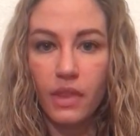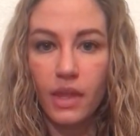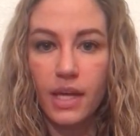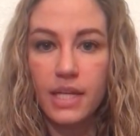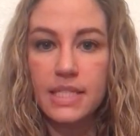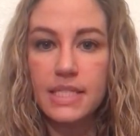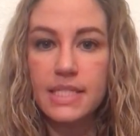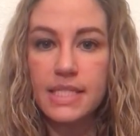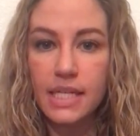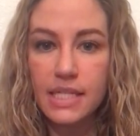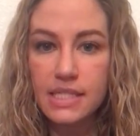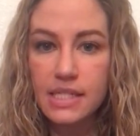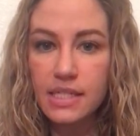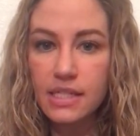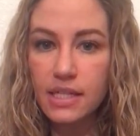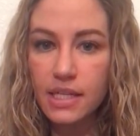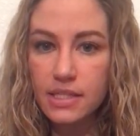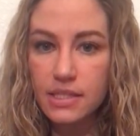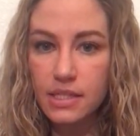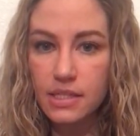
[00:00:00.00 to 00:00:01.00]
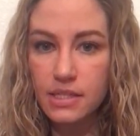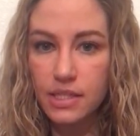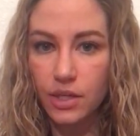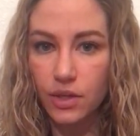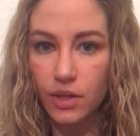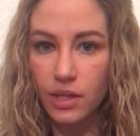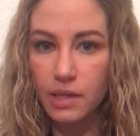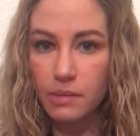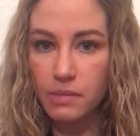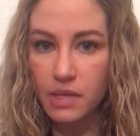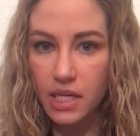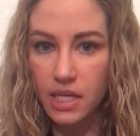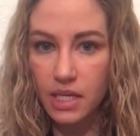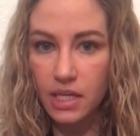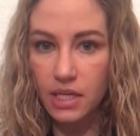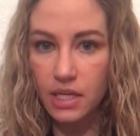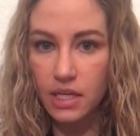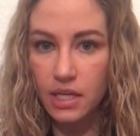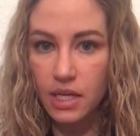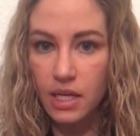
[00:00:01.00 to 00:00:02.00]
it doesn't necessarily
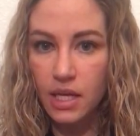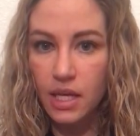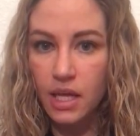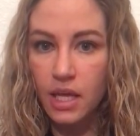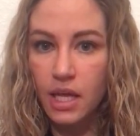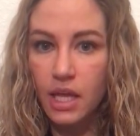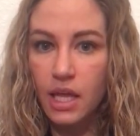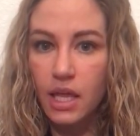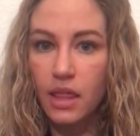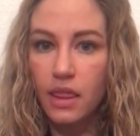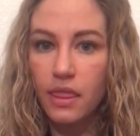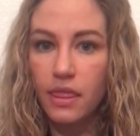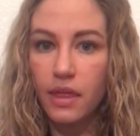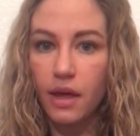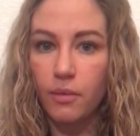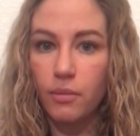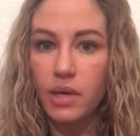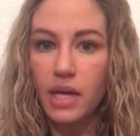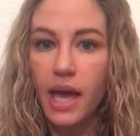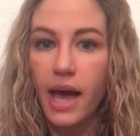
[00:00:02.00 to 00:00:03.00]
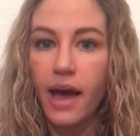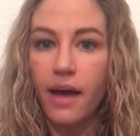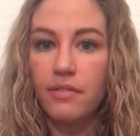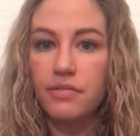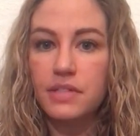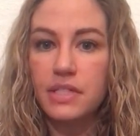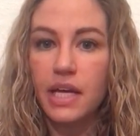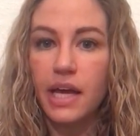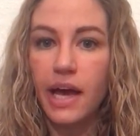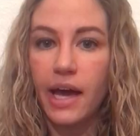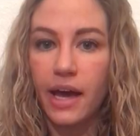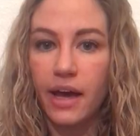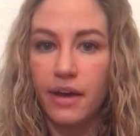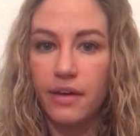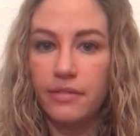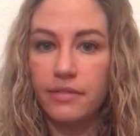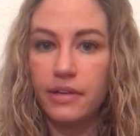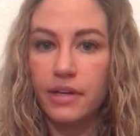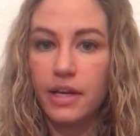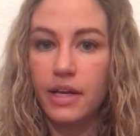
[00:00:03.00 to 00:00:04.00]
mean that we have to
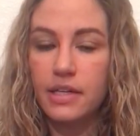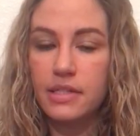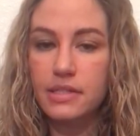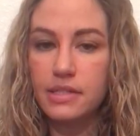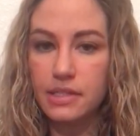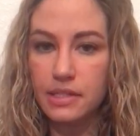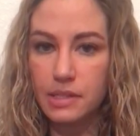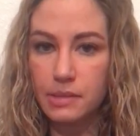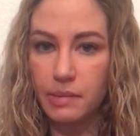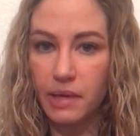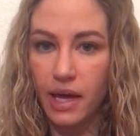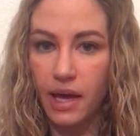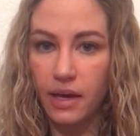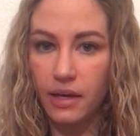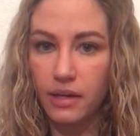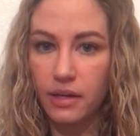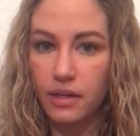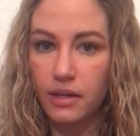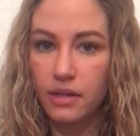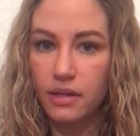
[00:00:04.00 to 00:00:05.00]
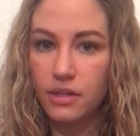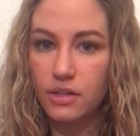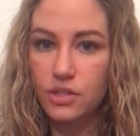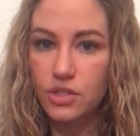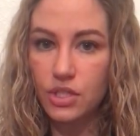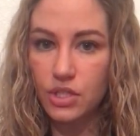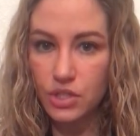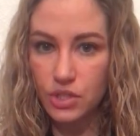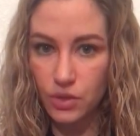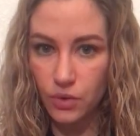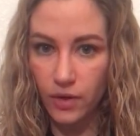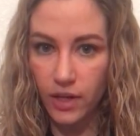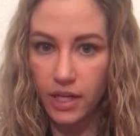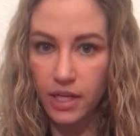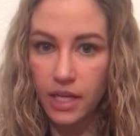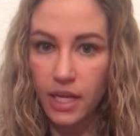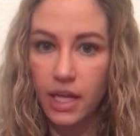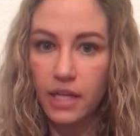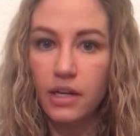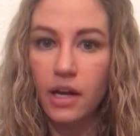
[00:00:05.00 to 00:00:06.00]
have a six-pack to do it.
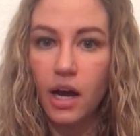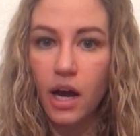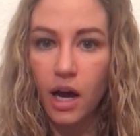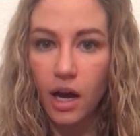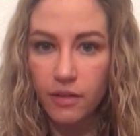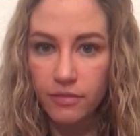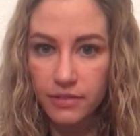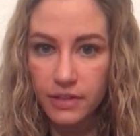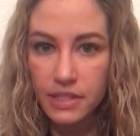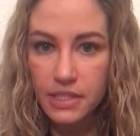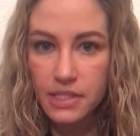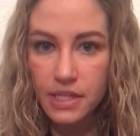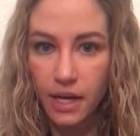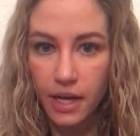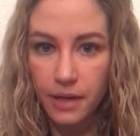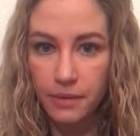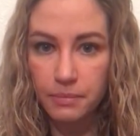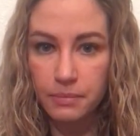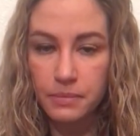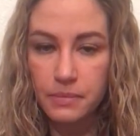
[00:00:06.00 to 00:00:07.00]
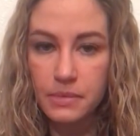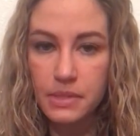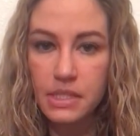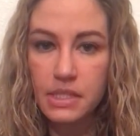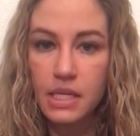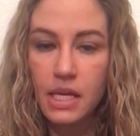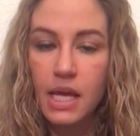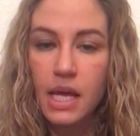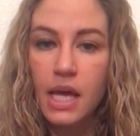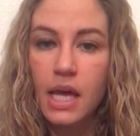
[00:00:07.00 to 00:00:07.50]
And oftentimes,